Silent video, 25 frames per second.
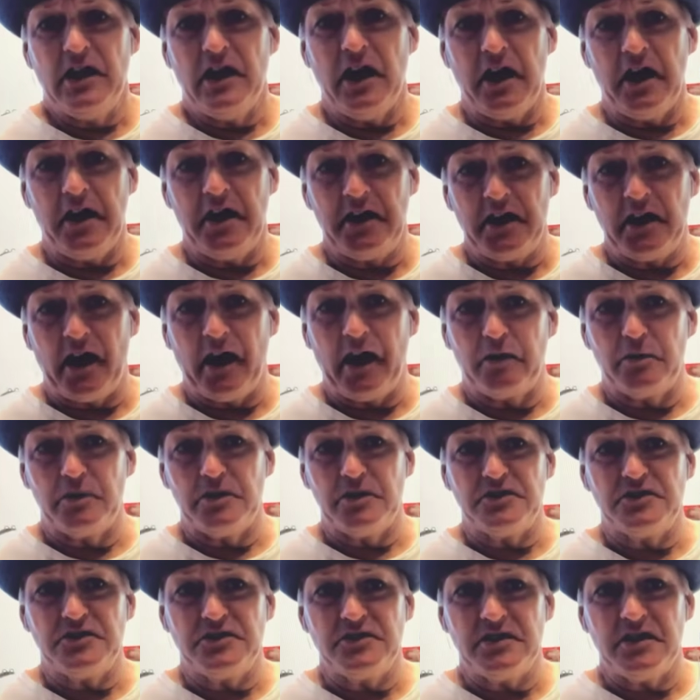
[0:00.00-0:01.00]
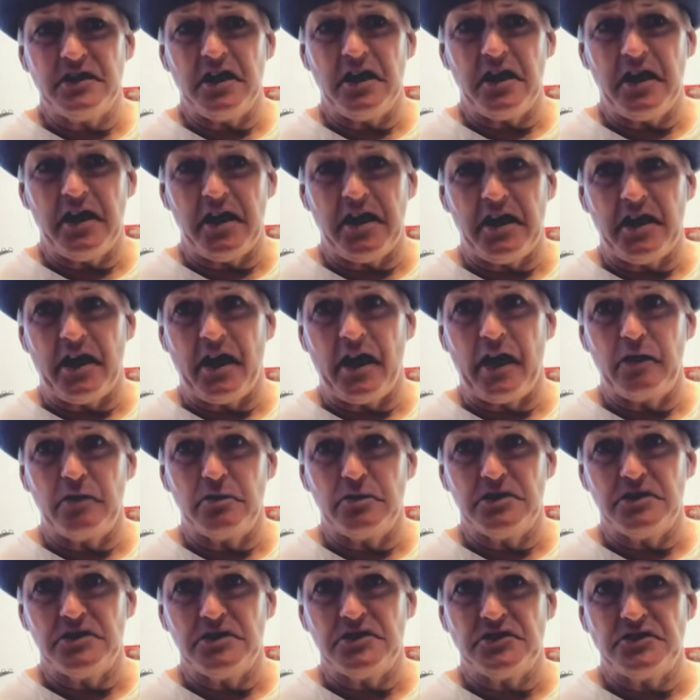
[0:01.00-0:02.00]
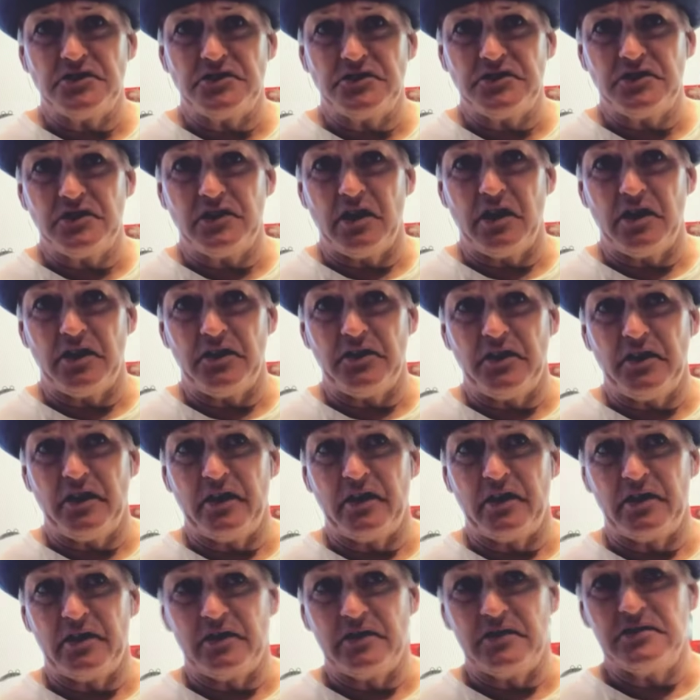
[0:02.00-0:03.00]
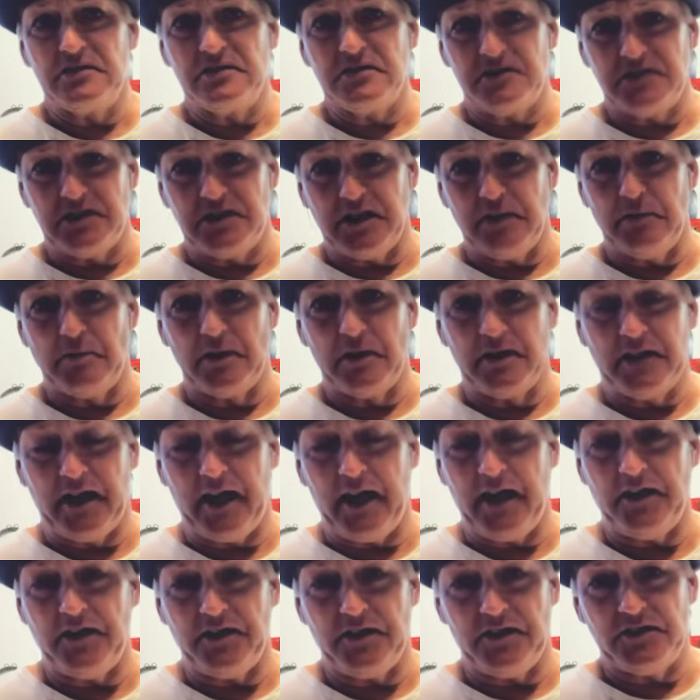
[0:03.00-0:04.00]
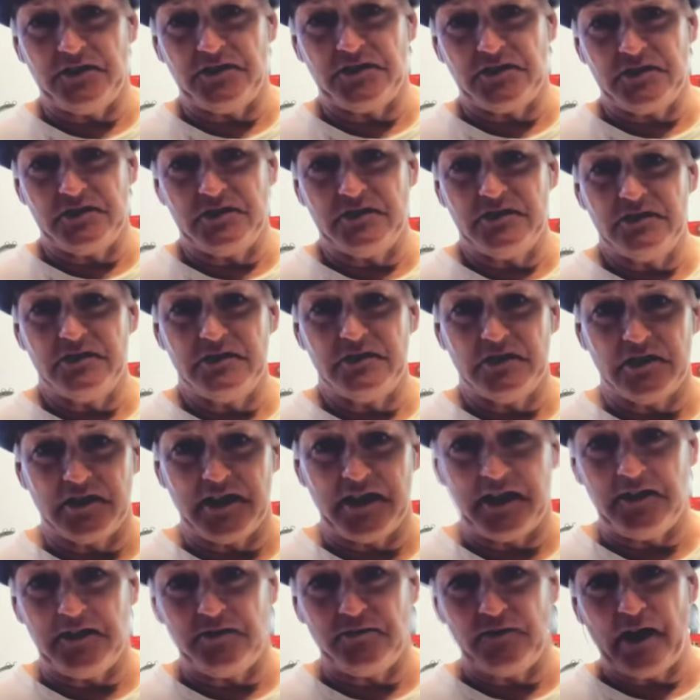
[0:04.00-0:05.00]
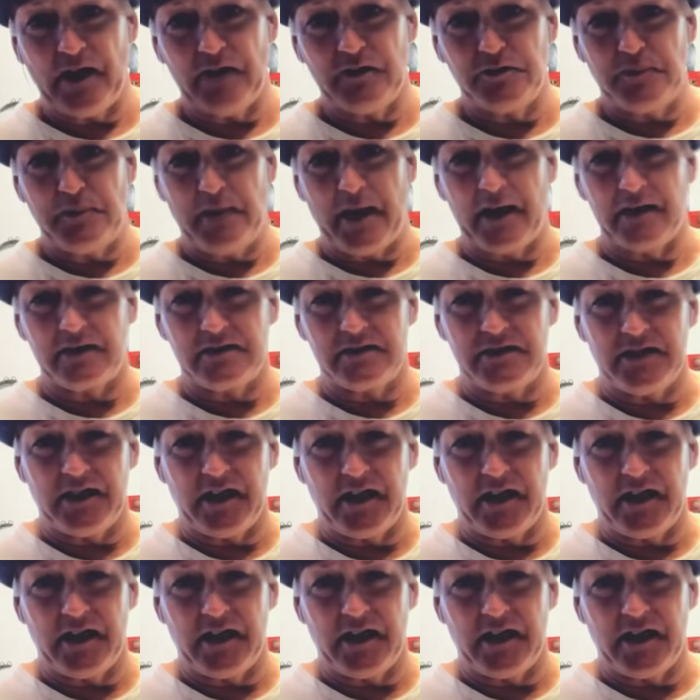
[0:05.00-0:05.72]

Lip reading: And I was on their team on the 80s, on the 85s back in the day.